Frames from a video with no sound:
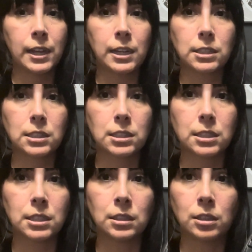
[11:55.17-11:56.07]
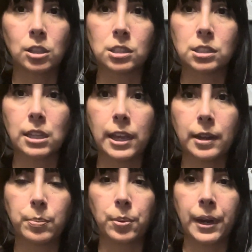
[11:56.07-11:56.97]
It still looks like
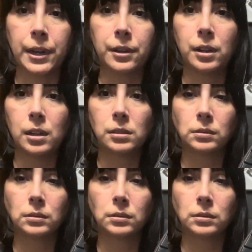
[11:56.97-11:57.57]
brand new.